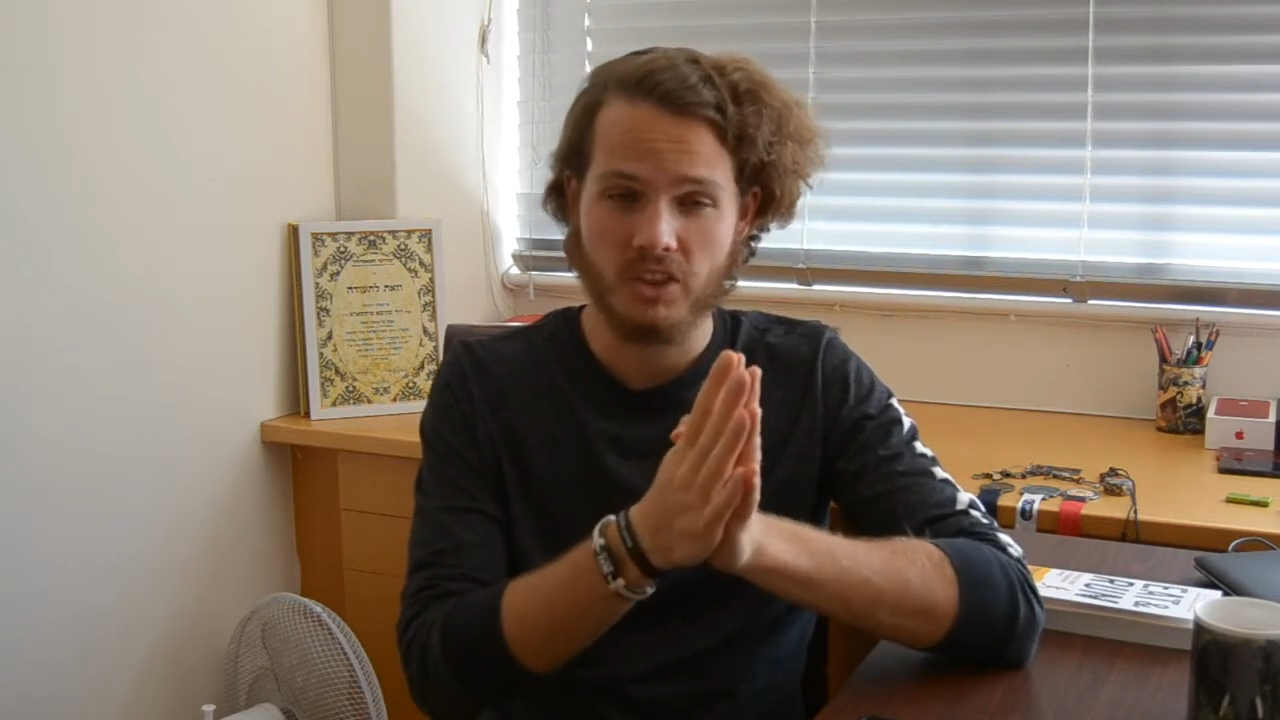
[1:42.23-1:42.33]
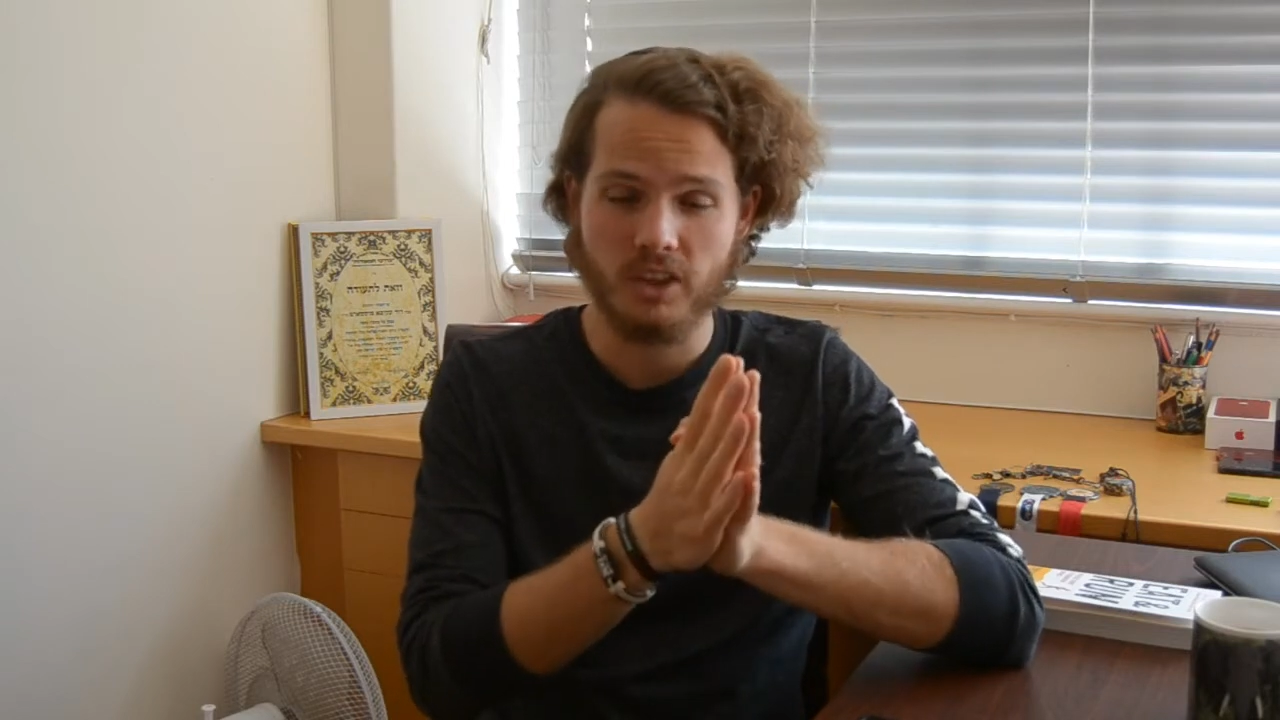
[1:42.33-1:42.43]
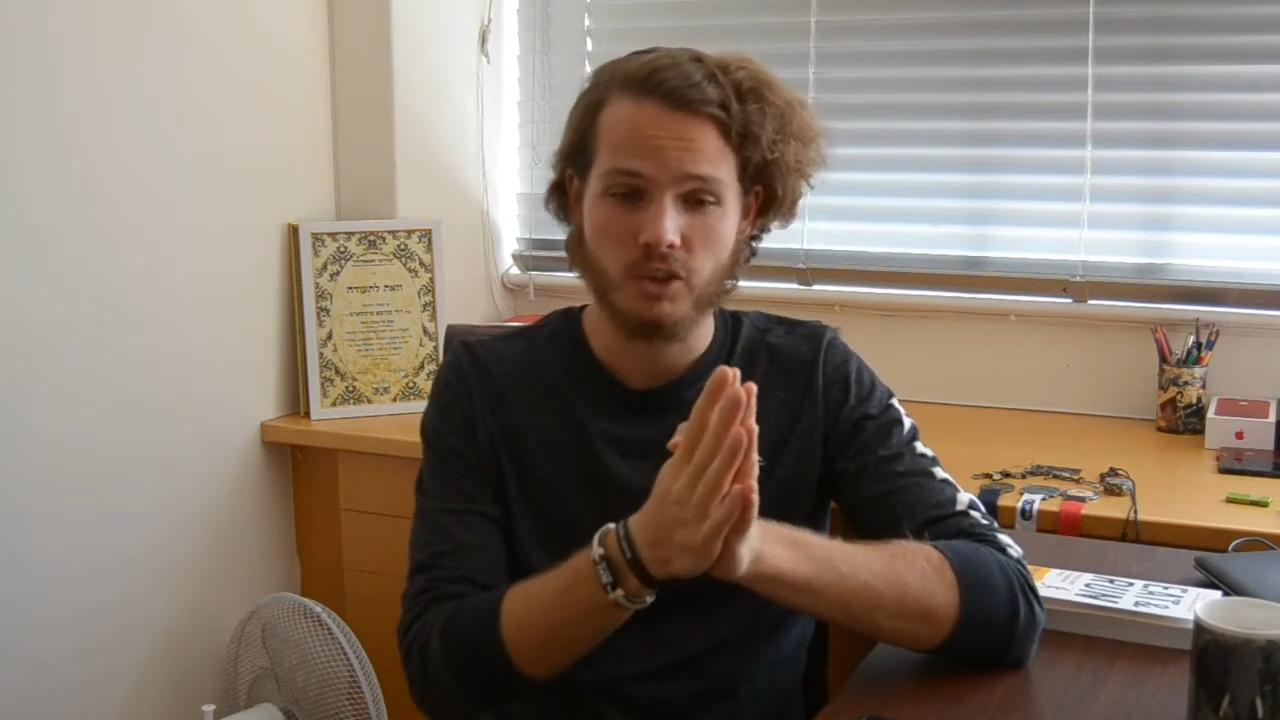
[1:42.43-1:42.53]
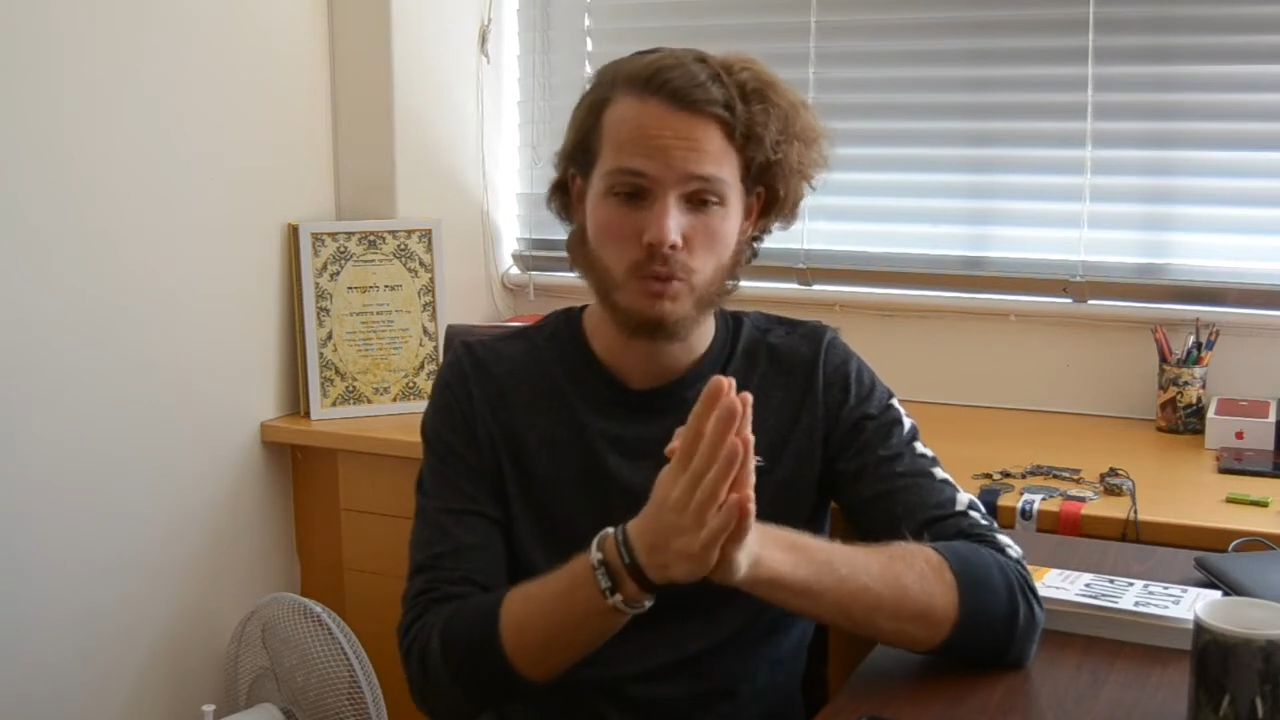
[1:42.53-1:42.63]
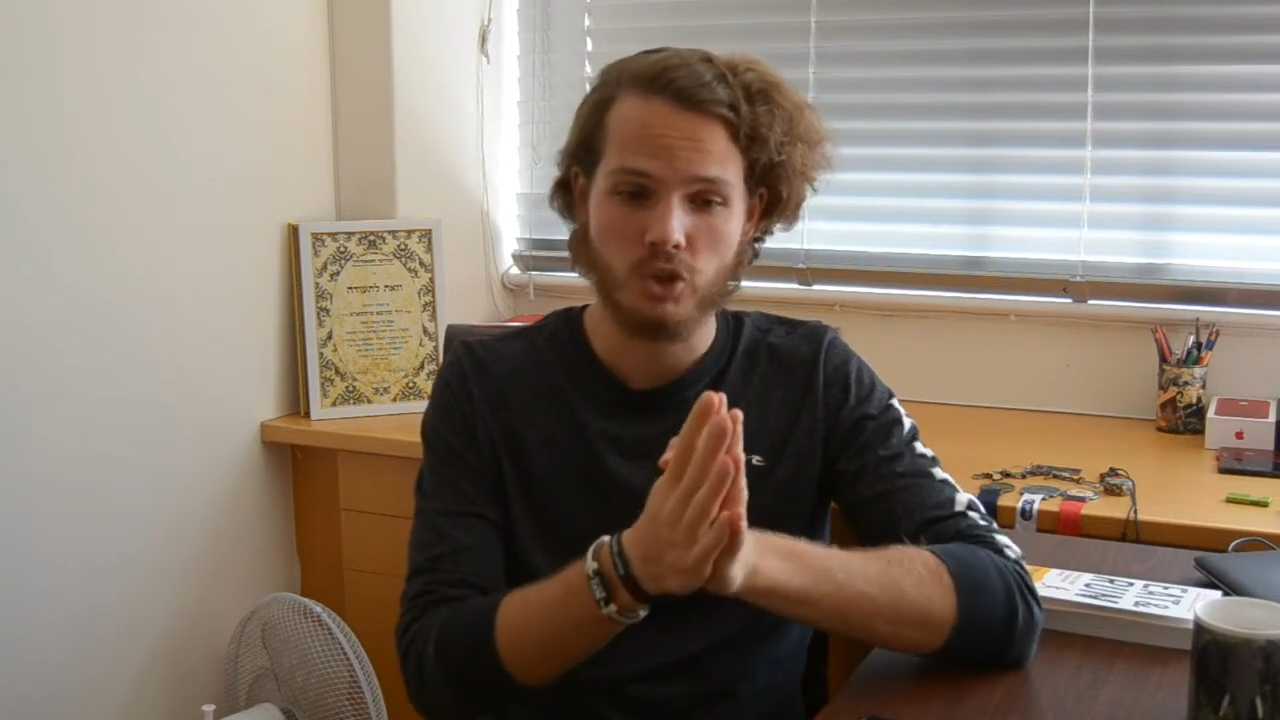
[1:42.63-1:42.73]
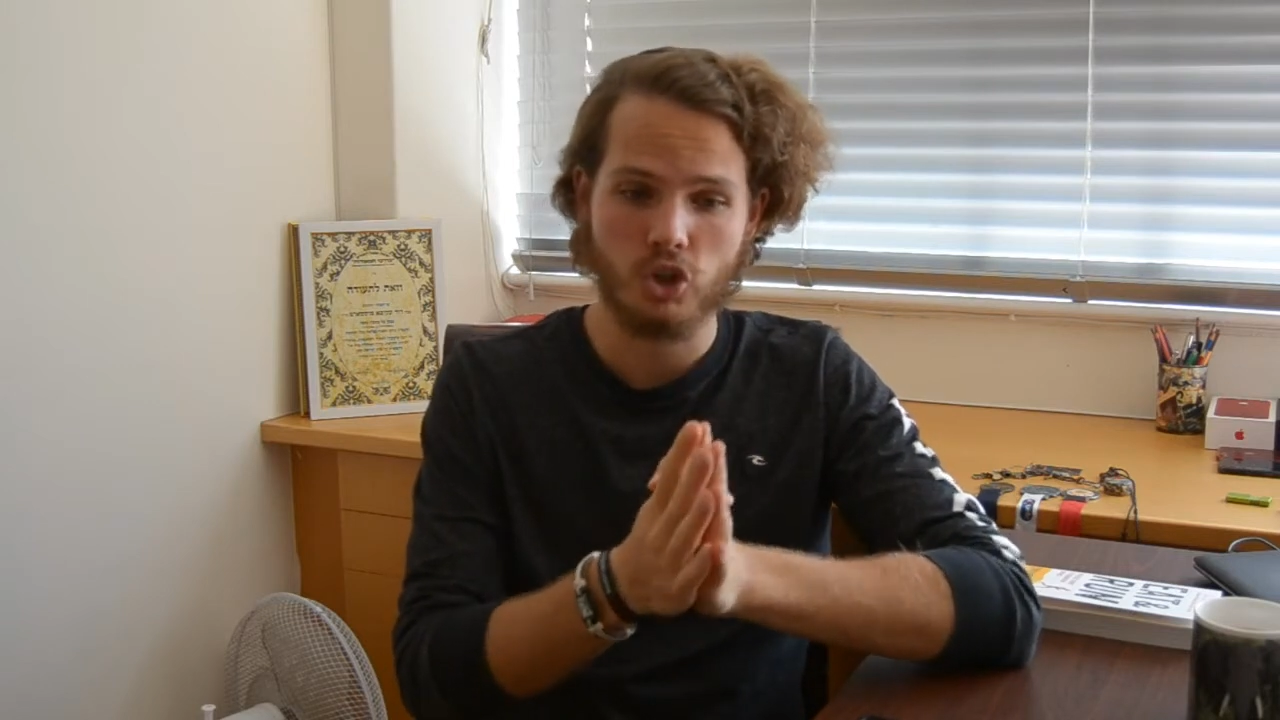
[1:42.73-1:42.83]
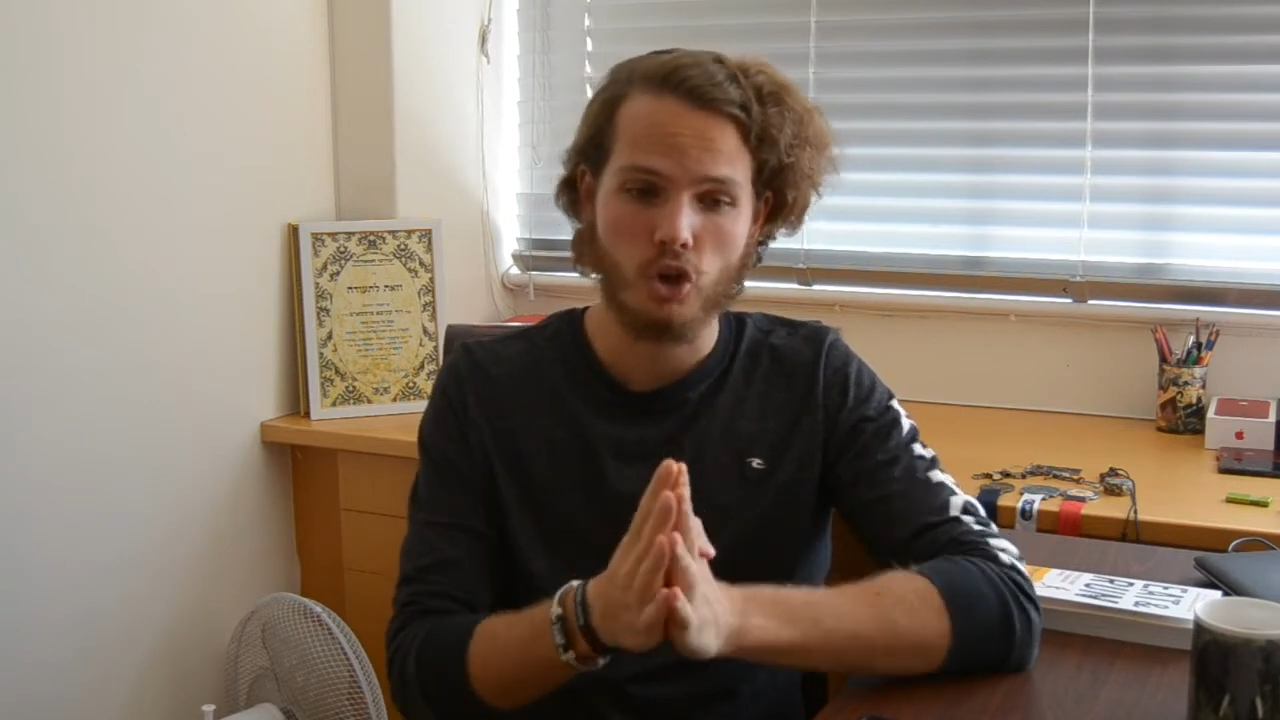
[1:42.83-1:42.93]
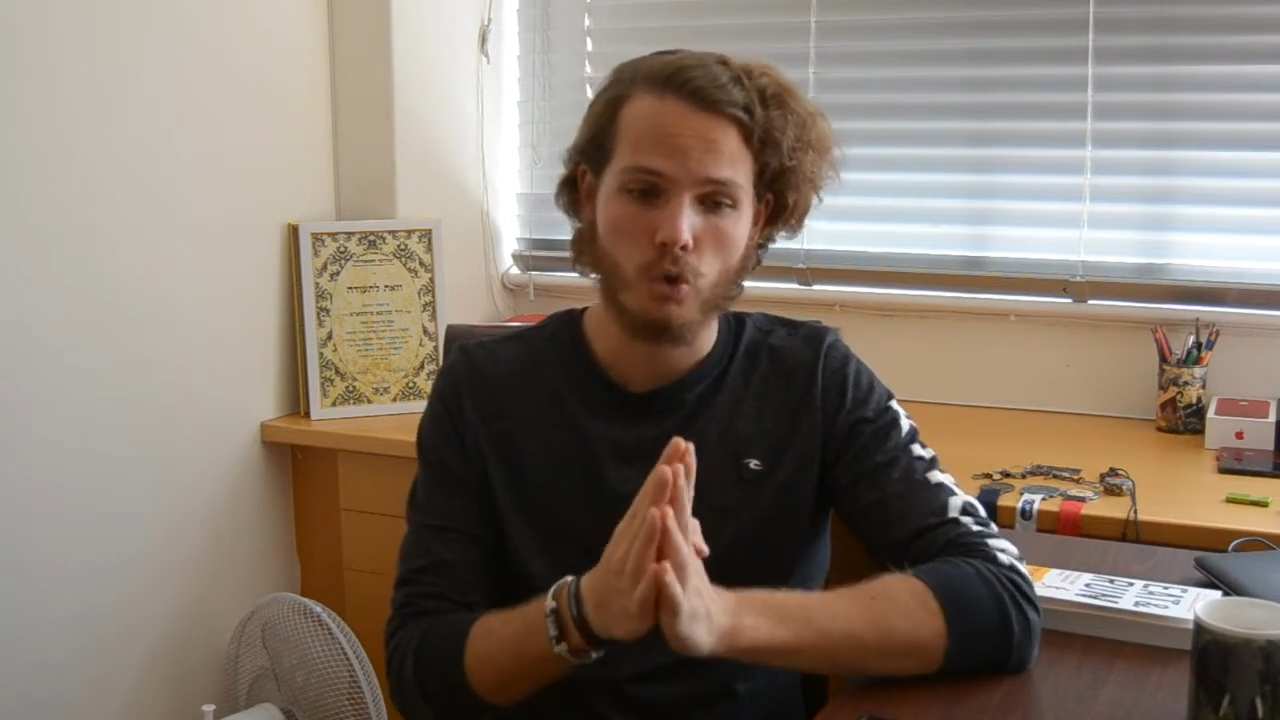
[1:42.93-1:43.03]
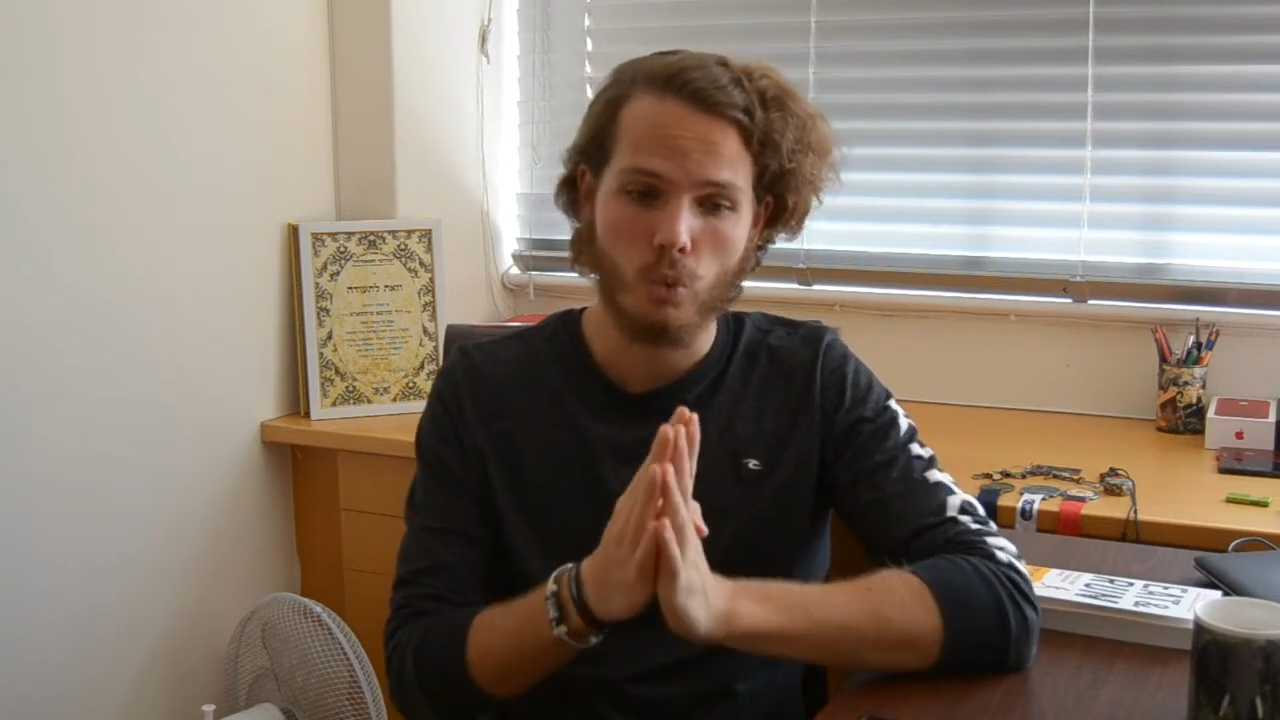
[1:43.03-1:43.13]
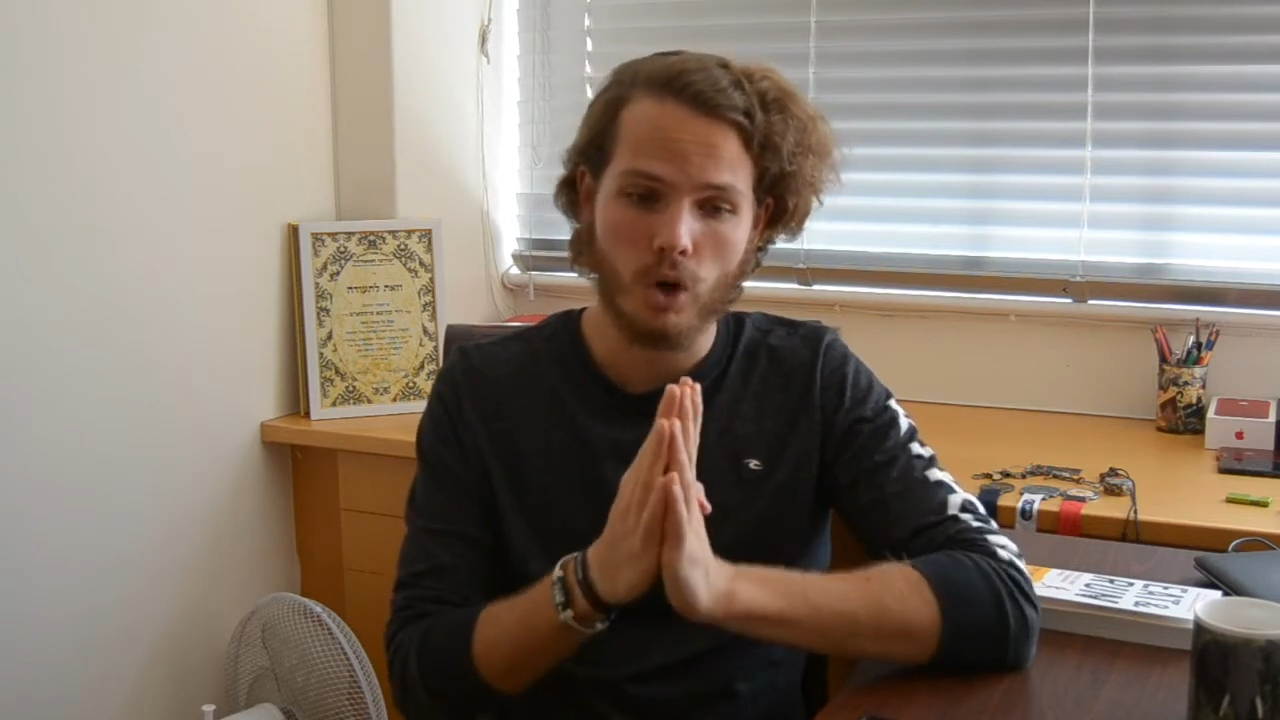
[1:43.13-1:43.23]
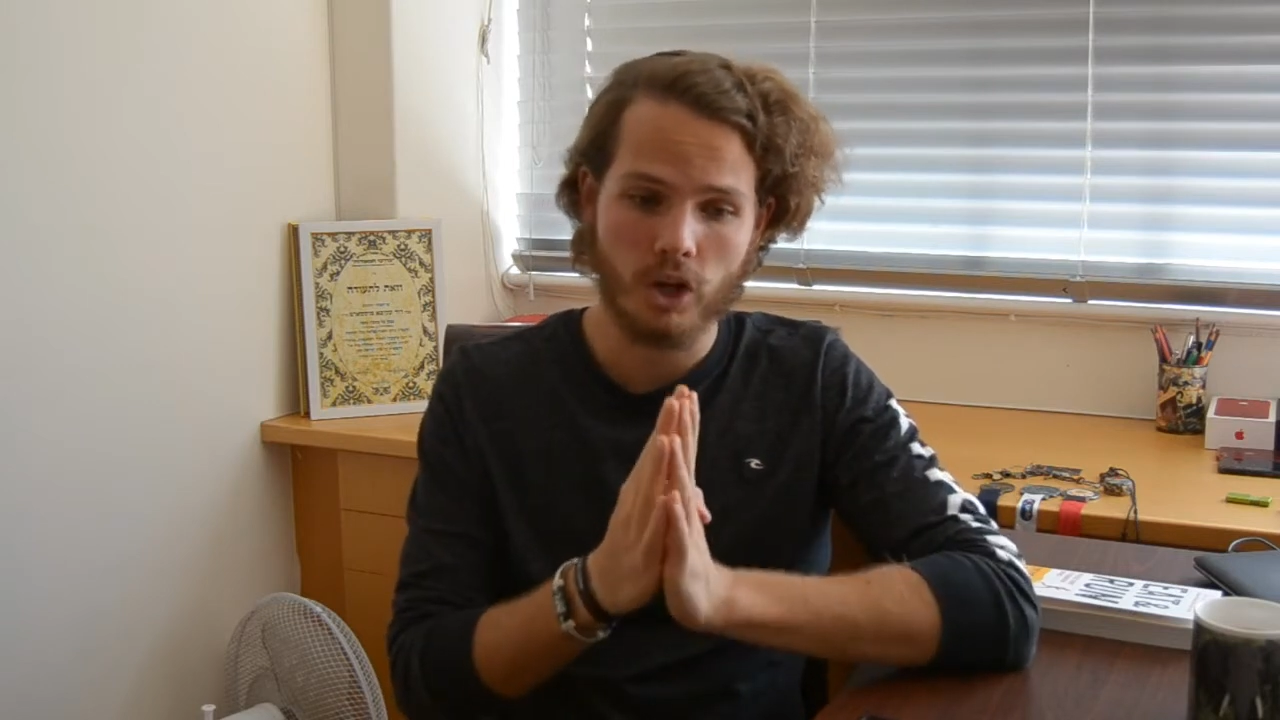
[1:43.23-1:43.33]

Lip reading: which are what are your